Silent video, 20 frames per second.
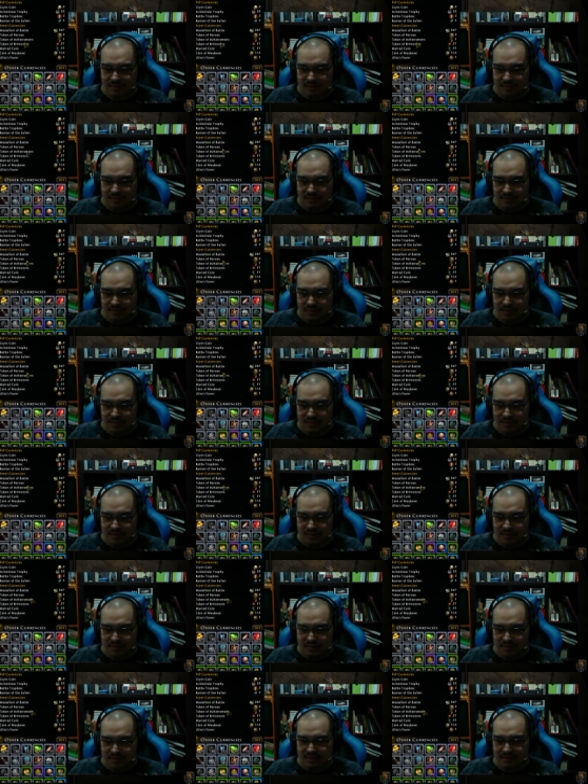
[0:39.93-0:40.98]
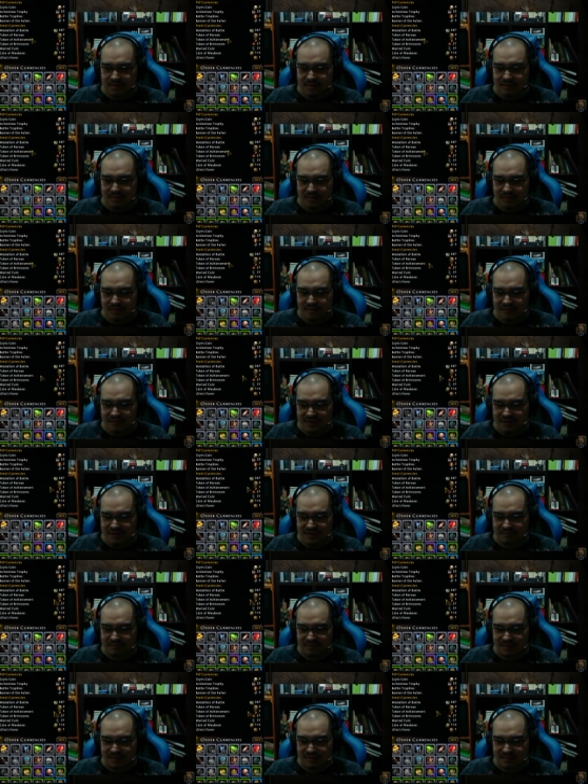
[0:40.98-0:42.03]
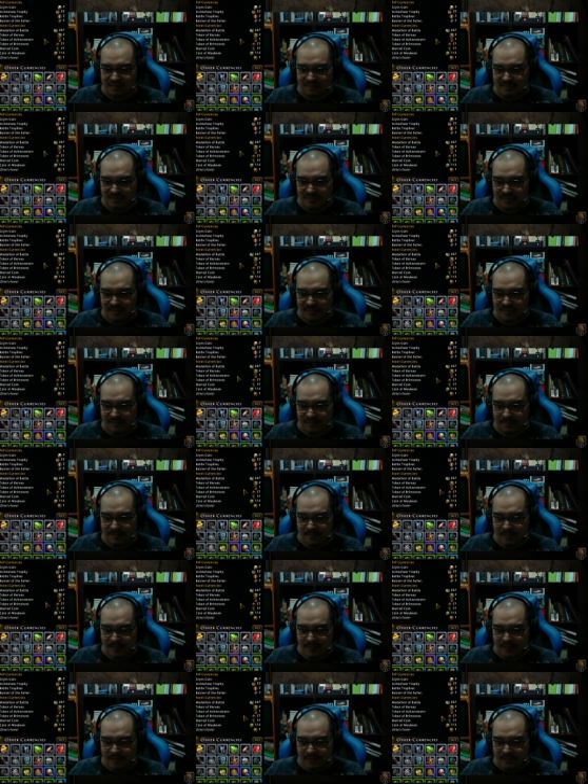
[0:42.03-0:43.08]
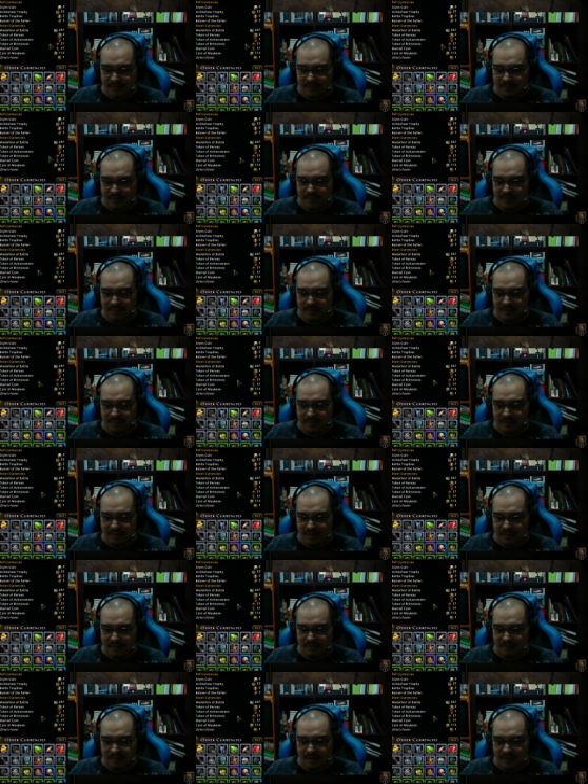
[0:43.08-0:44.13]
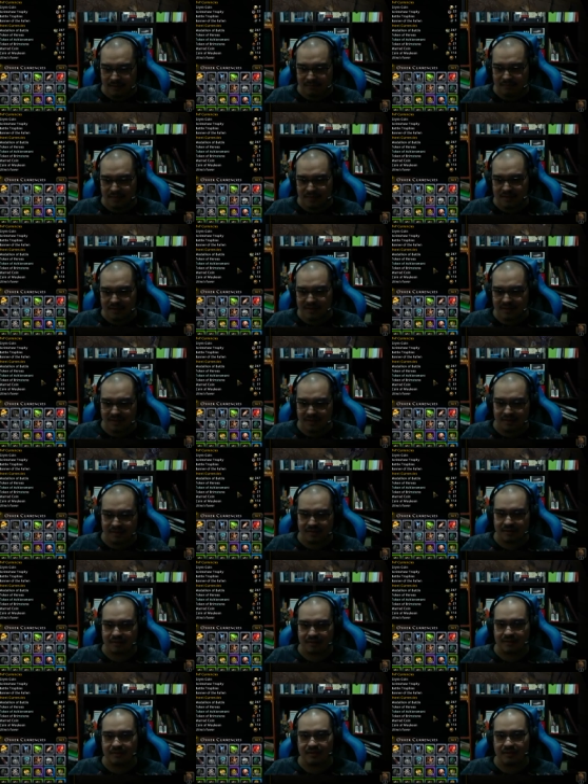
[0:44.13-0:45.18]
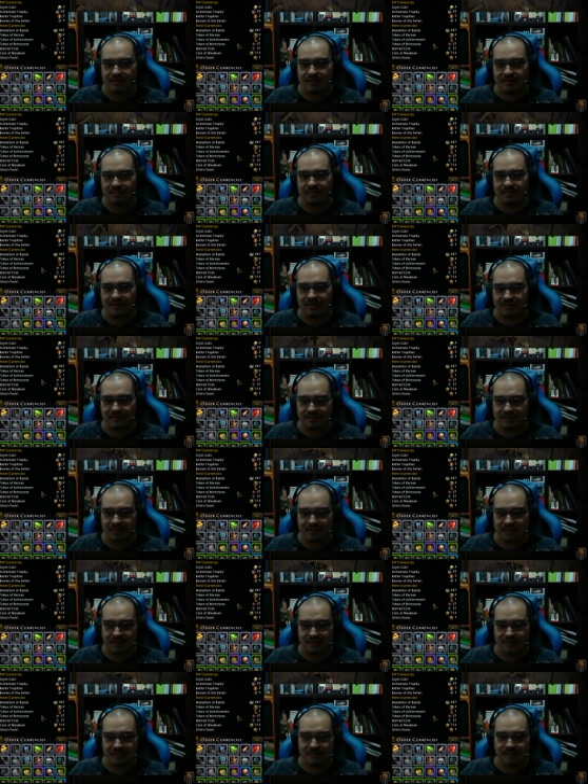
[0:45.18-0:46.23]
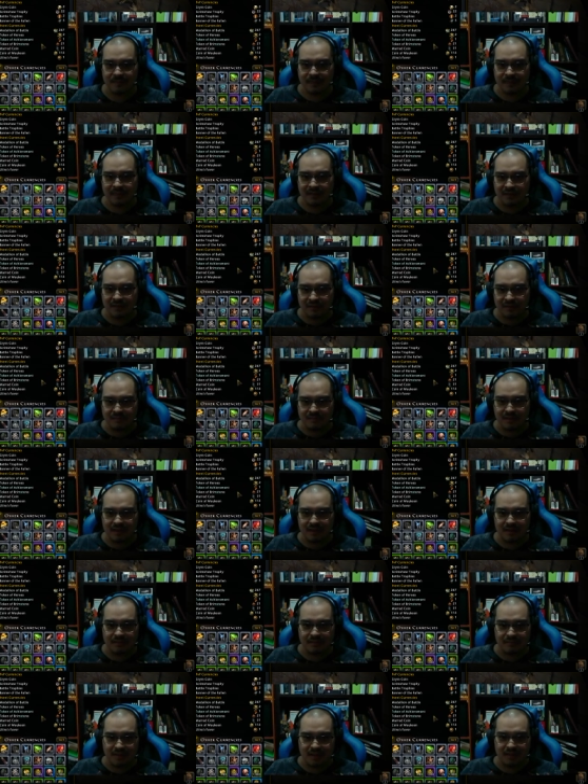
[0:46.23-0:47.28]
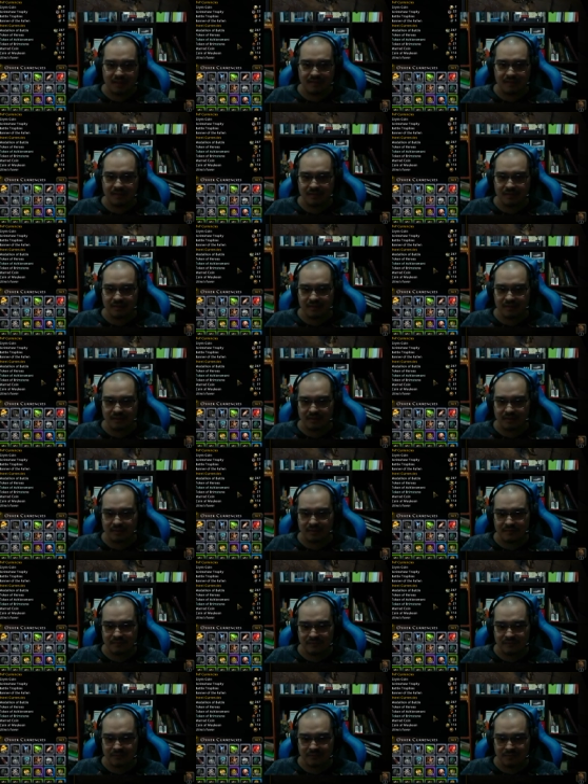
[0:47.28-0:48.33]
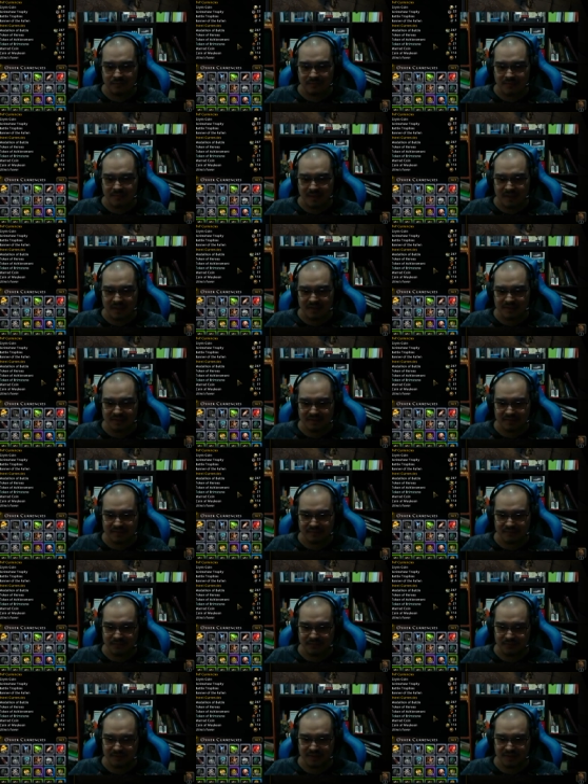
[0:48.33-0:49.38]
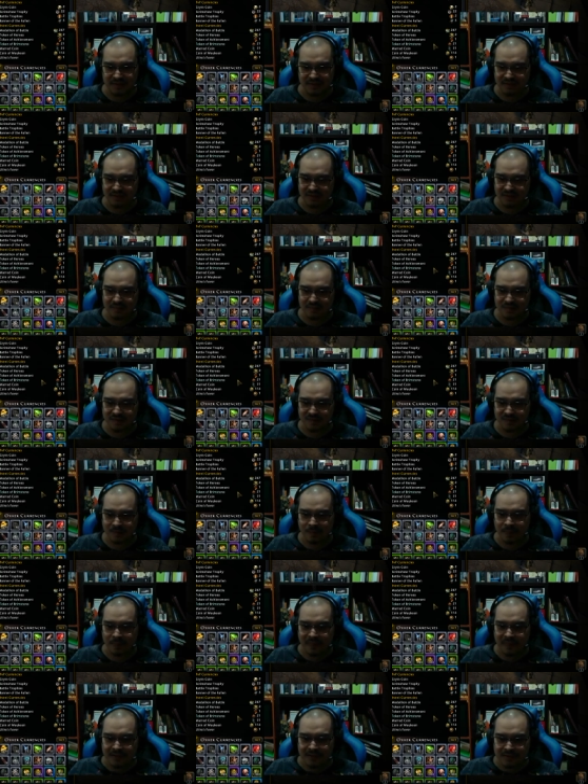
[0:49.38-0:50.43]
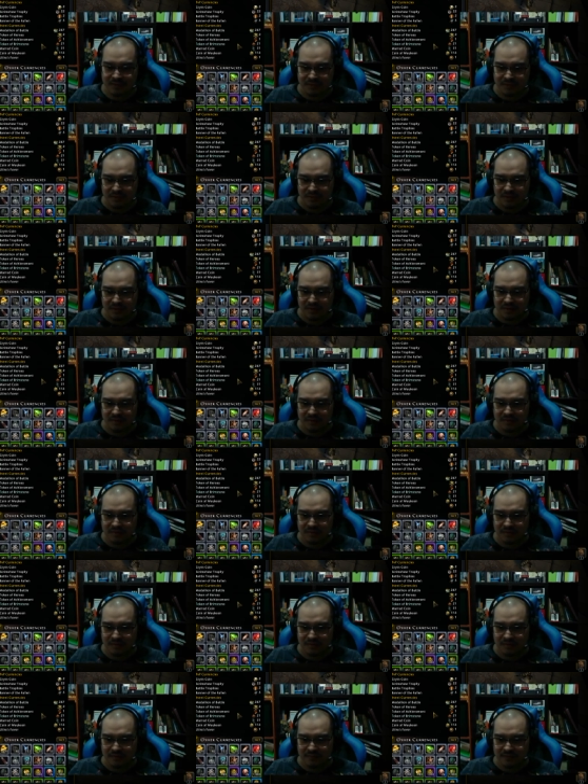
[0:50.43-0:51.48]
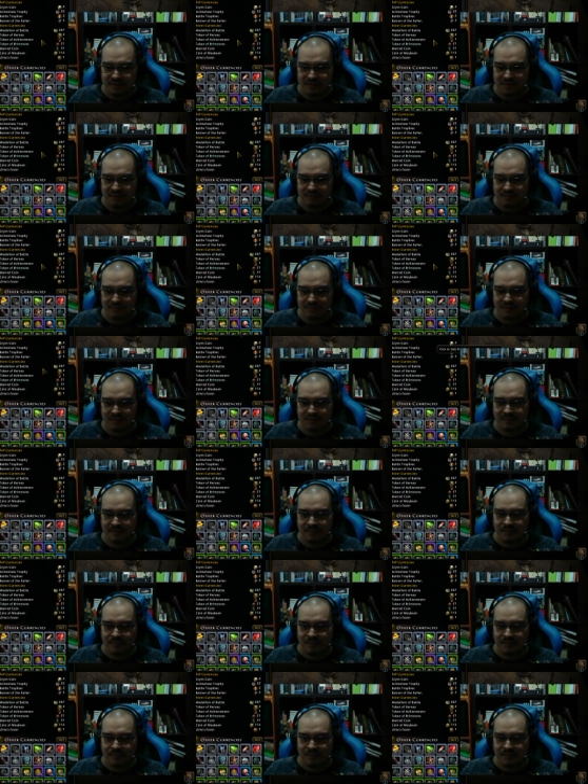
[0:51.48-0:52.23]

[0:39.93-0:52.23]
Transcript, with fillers: So you can uh, token of achievement, right? Um, I've basically did hell pit every day on my main uh, for the past 14 times. So I got a token of achievement.